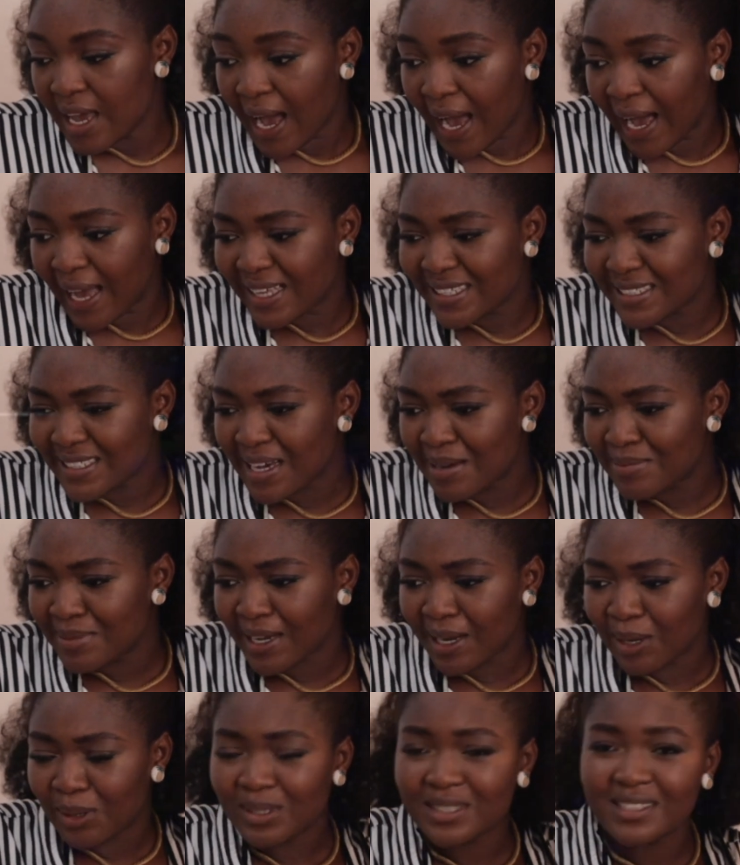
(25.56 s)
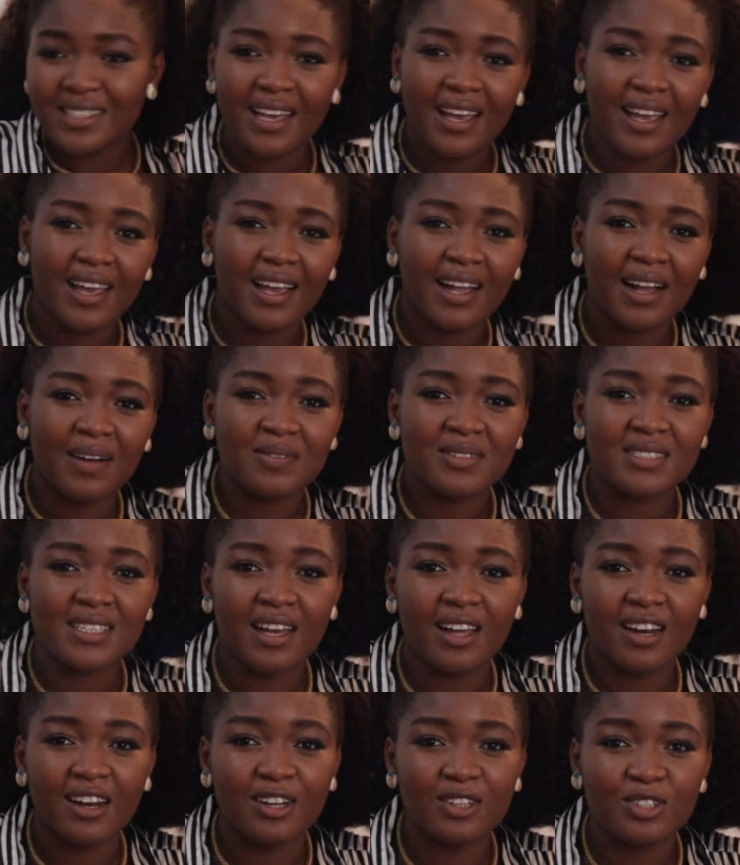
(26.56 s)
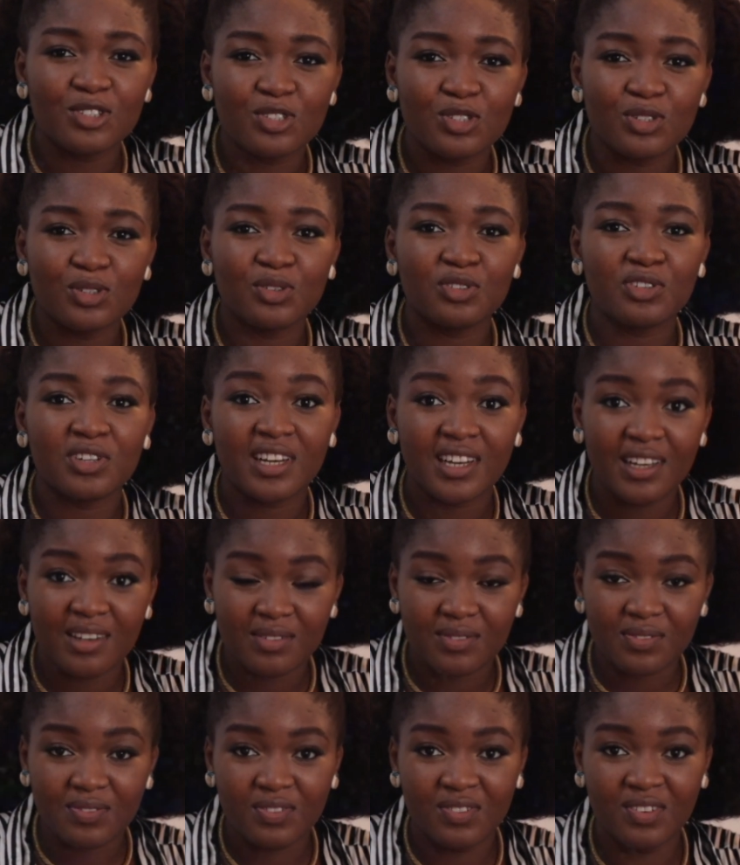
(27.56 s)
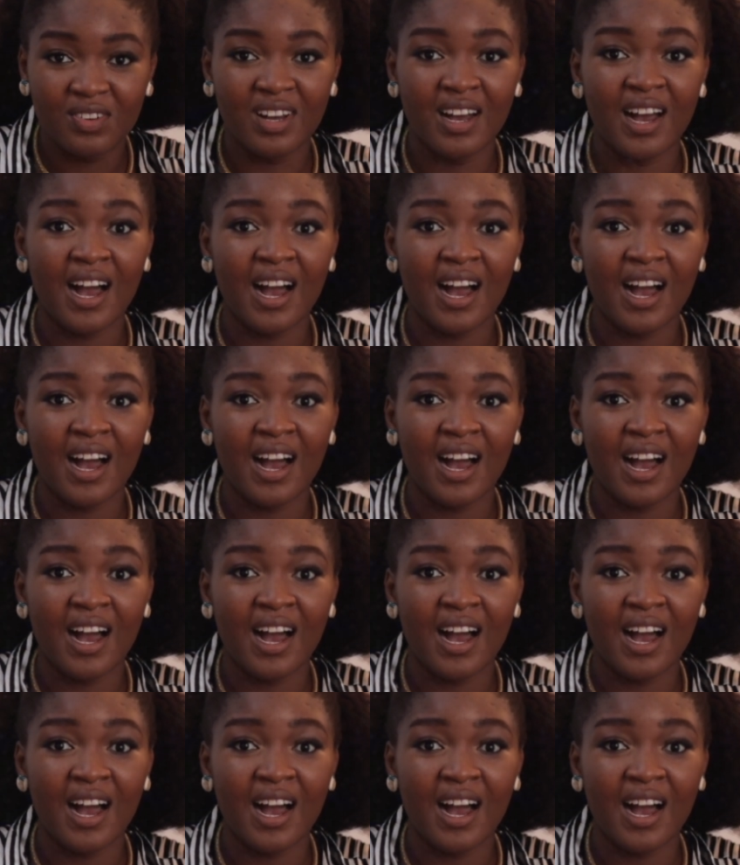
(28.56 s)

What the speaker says: And like I was saying, I've decided to live